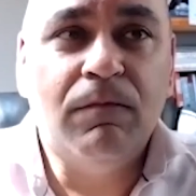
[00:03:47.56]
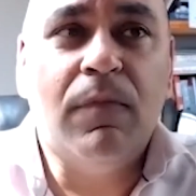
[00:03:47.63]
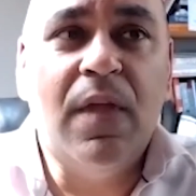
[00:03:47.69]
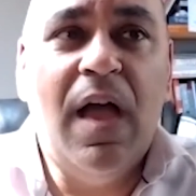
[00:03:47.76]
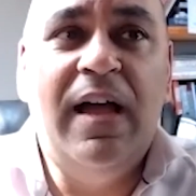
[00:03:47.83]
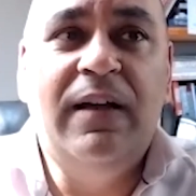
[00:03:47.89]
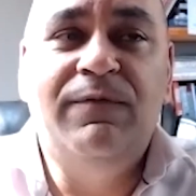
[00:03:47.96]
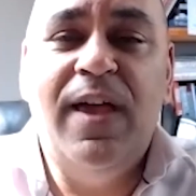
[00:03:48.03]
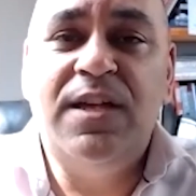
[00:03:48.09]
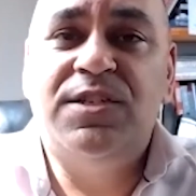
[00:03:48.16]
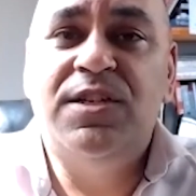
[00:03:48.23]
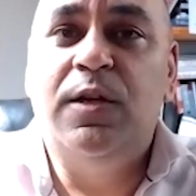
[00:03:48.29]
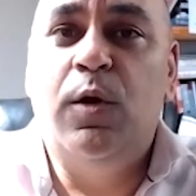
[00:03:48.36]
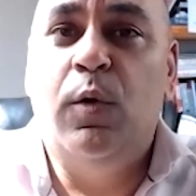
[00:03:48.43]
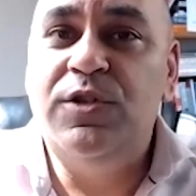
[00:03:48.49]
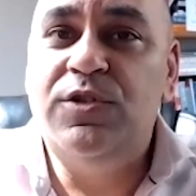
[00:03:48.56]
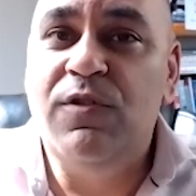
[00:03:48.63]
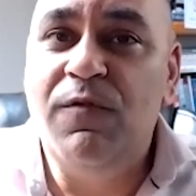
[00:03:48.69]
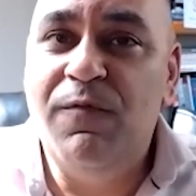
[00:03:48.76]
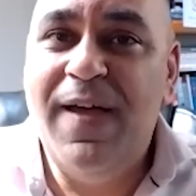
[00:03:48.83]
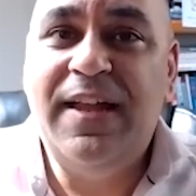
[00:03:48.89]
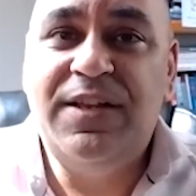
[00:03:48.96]
I invested in going to
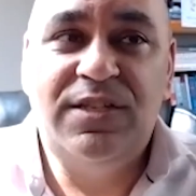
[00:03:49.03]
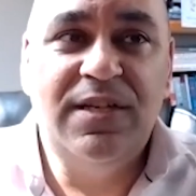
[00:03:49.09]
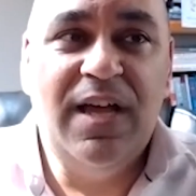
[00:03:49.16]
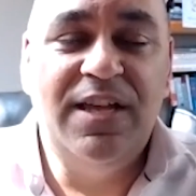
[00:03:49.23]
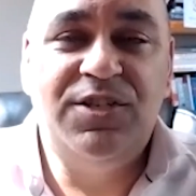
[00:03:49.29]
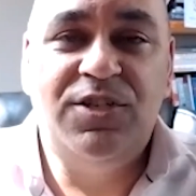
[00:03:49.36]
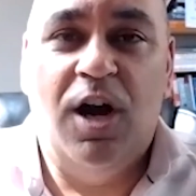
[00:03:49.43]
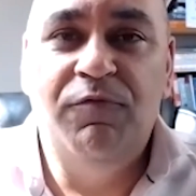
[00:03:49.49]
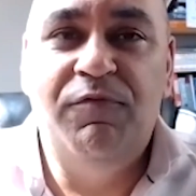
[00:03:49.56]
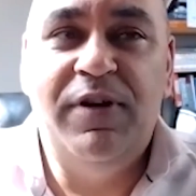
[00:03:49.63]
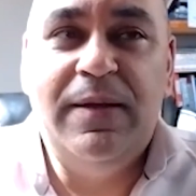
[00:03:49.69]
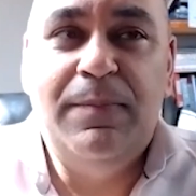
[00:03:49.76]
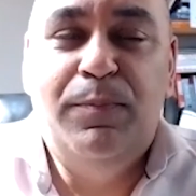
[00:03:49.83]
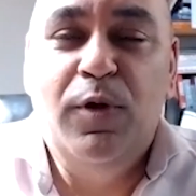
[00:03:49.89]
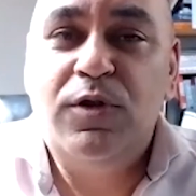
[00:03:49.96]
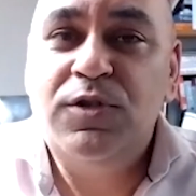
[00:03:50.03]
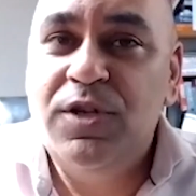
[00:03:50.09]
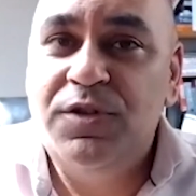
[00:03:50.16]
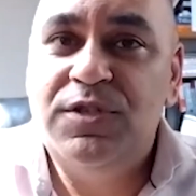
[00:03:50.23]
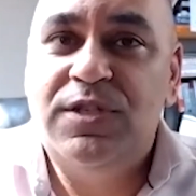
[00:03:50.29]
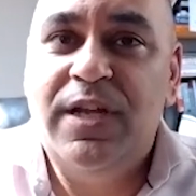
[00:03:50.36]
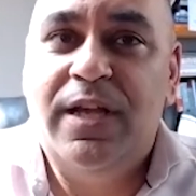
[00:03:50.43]
events. I started reading books
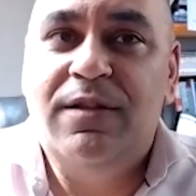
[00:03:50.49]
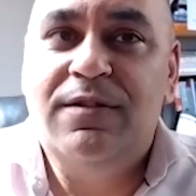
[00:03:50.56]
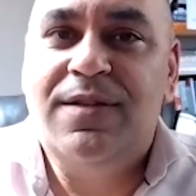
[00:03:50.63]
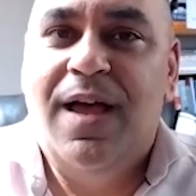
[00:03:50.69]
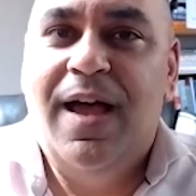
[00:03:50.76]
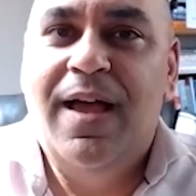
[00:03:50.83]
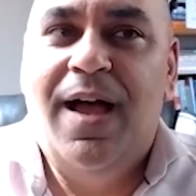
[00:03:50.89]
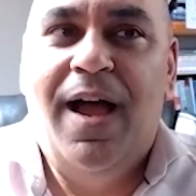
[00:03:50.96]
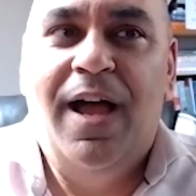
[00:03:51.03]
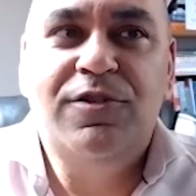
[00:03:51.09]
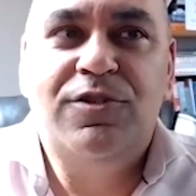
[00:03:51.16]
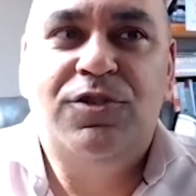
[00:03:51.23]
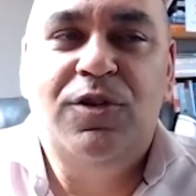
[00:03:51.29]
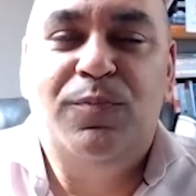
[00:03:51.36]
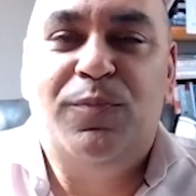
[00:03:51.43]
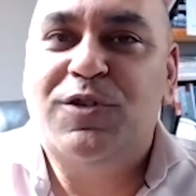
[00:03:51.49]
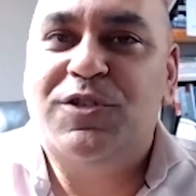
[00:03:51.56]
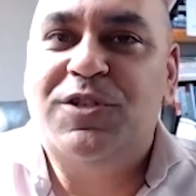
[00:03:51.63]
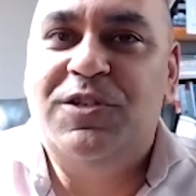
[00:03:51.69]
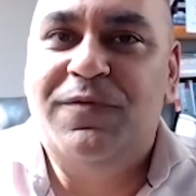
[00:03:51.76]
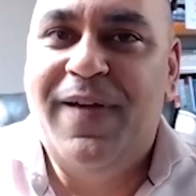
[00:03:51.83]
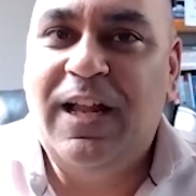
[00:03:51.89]
on sales. I understood
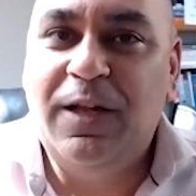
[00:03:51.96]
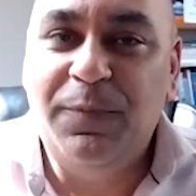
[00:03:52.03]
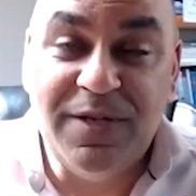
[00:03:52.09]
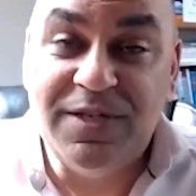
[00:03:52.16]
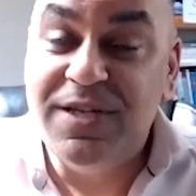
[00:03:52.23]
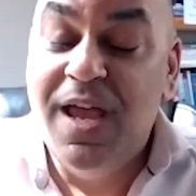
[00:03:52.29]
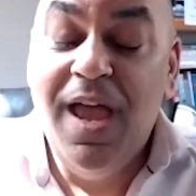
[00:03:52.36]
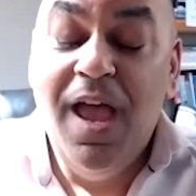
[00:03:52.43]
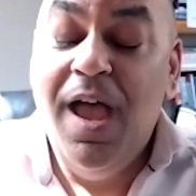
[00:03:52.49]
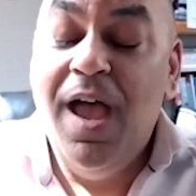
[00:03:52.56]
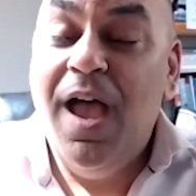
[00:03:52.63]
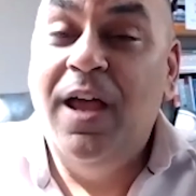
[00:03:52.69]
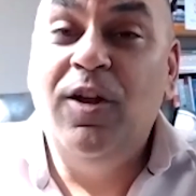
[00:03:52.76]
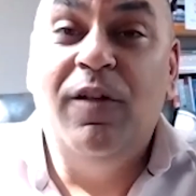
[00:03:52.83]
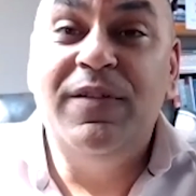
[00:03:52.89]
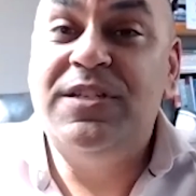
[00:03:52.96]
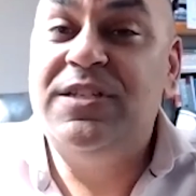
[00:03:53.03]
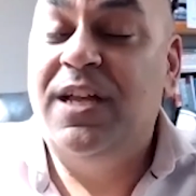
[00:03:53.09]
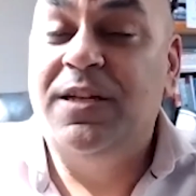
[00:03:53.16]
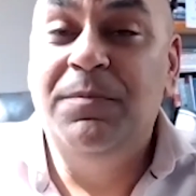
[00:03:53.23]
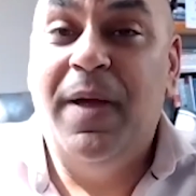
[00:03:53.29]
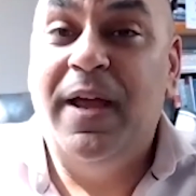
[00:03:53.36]
personal development. And all of a
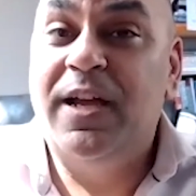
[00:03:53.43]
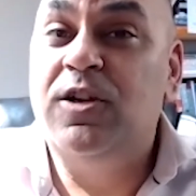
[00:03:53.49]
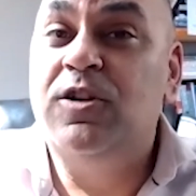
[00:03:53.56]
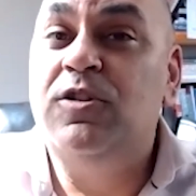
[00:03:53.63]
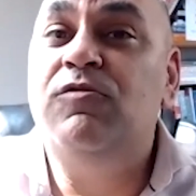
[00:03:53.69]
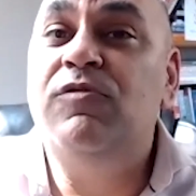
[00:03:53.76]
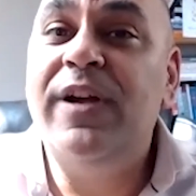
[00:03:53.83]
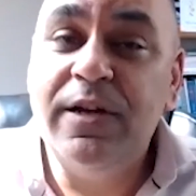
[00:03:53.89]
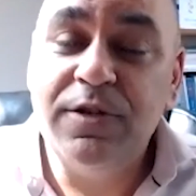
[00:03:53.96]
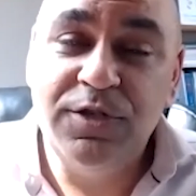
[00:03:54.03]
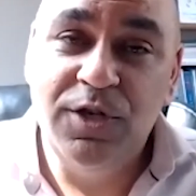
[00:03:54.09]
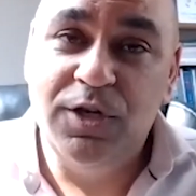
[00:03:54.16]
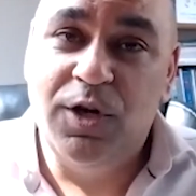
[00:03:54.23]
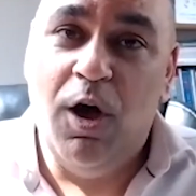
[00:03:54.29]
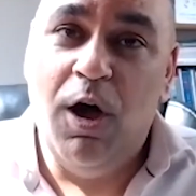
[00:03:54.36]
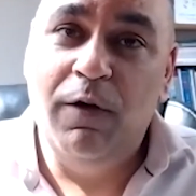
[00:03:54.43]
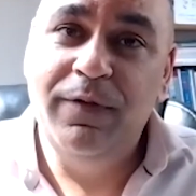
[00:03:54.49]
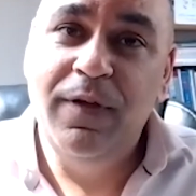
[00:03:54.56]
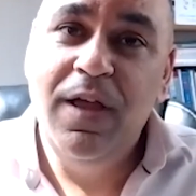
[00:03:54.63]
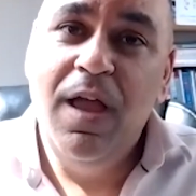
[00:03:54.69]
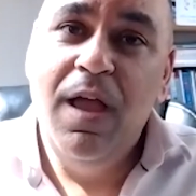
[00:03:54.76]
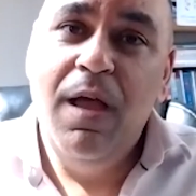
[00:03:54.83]
sudden, my career took off.
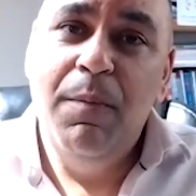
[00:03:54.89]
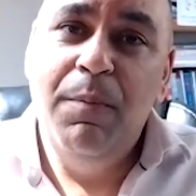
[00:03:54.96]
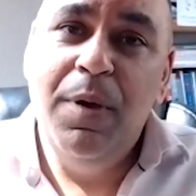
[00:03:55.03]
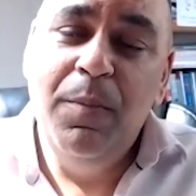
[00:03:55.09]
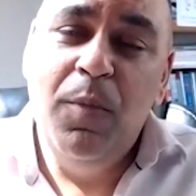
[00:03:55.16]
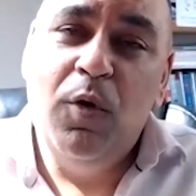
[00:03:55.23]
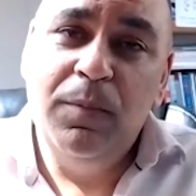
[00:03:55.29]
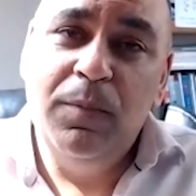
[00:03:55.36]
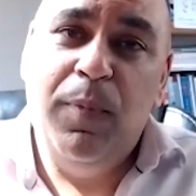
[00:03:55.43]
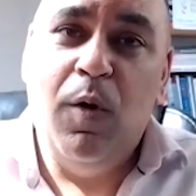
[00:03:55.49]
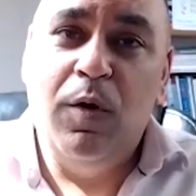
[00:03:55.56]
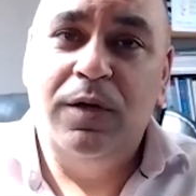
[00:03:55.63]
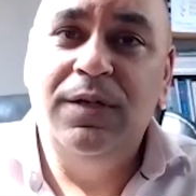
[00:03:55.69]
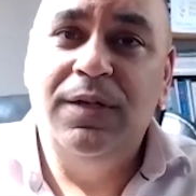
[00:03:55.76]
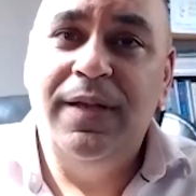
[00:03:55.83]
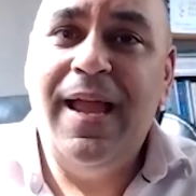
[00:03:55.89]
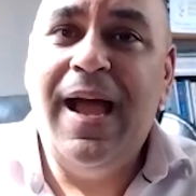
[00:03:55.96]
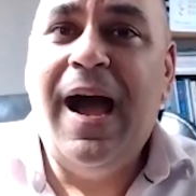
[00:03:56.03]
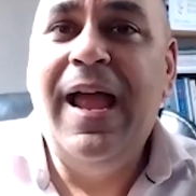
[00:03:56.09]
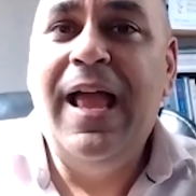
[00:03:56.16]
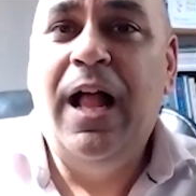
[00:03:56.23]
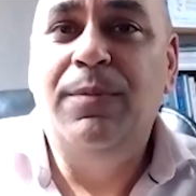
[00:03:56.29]
But more importantly,
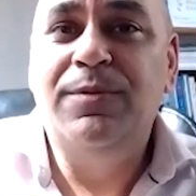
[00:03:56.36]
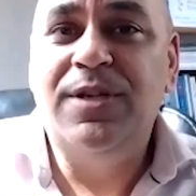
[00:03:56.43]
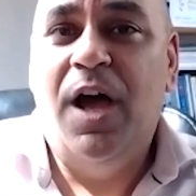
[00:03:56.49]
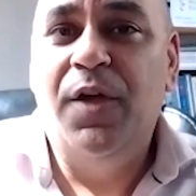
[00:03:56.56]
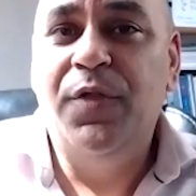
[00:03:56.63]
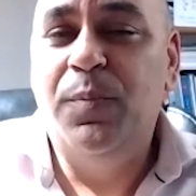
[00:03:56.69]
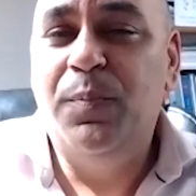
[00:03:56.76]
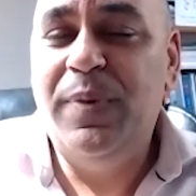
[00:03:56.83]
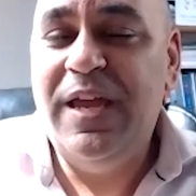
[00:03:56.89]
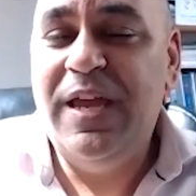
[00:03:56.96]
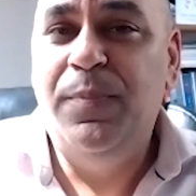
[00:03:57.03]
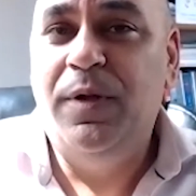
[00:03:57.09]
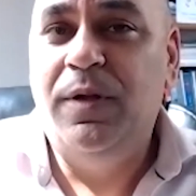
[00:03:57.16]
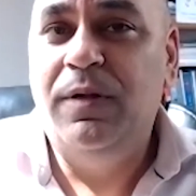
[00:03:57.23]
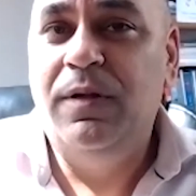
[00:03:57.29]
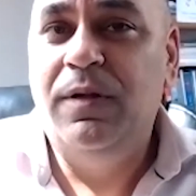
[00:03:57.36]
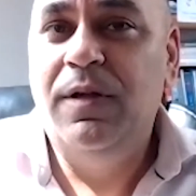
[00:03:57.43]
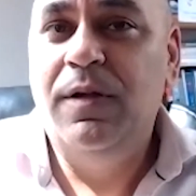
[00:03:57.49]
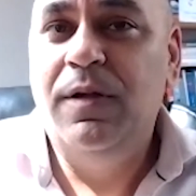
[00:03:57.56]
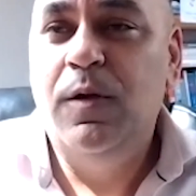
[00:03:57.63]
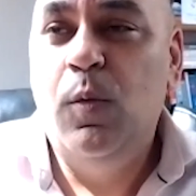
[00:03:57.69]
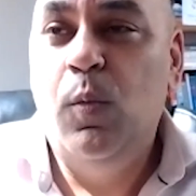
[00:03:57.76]
I helped other people
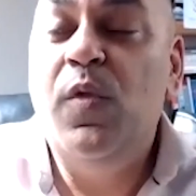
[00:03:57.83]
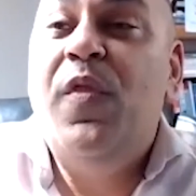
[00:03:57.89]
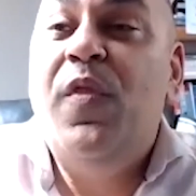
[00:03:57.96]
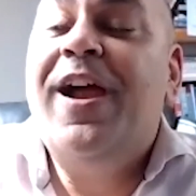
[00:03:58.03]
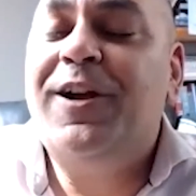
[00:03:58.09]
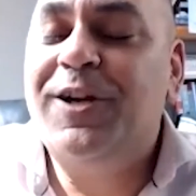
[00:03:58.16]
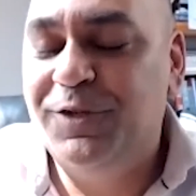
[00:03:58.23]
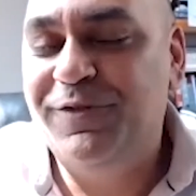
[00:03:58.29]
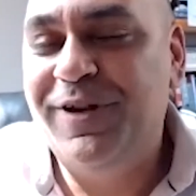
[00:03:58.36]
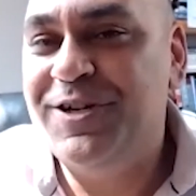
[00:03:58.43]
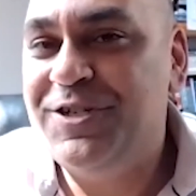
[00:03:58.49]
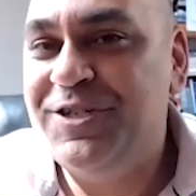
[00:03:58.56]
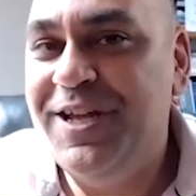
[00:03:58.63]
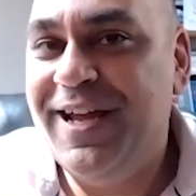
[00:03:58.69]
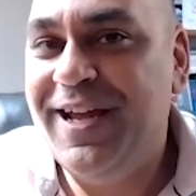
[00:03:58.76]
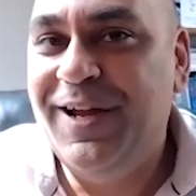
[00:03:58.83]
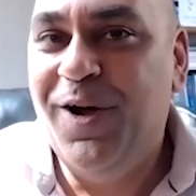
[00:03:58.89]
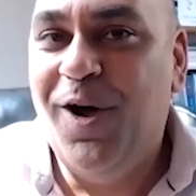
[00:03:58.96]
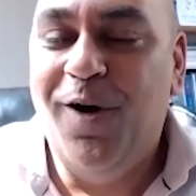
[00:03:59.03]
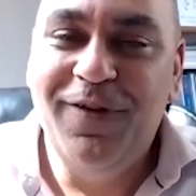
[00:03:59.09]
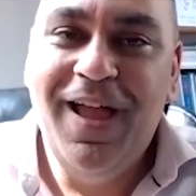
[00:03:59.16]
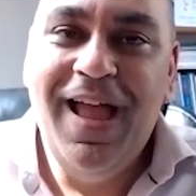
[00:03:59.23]
with their careers taking
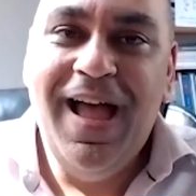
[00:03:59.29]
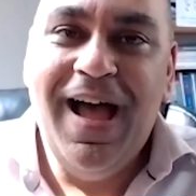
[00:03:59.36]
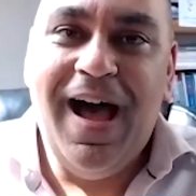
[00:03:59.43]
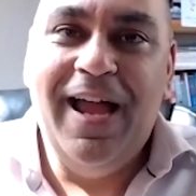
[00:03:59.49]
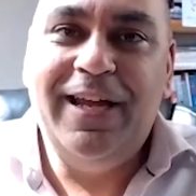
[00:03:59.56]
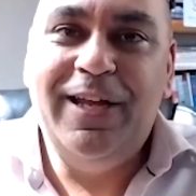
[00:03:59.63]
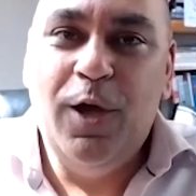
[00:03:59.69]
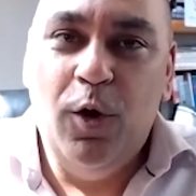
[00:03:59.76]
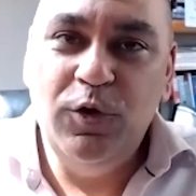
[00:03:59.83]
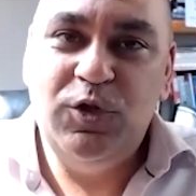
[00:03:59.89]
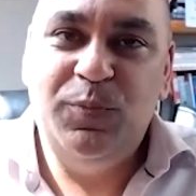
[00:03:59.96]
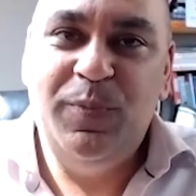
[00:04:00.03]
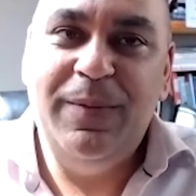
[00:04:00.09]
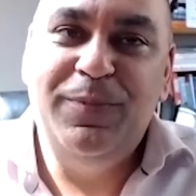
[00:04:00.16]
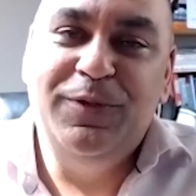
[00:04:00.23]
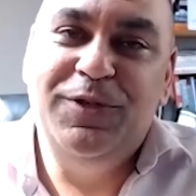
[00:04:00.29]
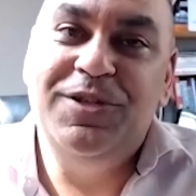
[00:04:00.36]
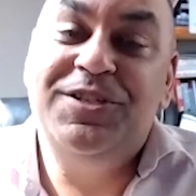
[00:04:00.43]
off. I coach people to